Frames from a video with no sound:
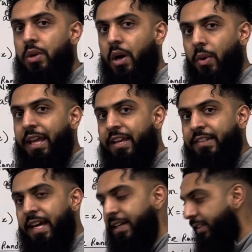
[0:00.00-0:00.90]
lowercase
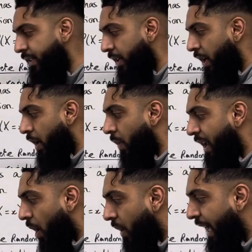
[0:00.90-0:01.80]
x, where
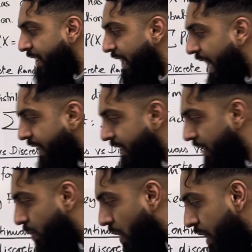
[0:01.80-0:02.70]
lowercase x
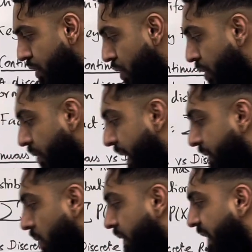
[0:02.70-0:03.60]
is 1, 2, 3,
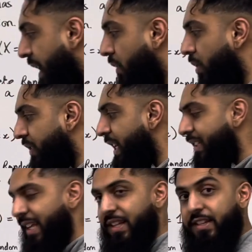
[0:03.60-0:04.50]
4, 5, or 6
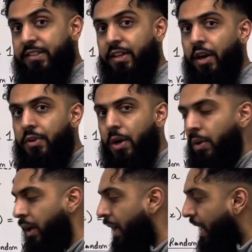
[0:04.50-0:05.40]
in this
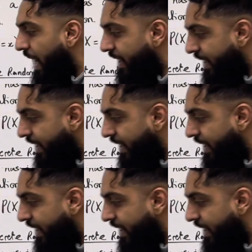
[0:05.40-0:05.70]
scenario. And the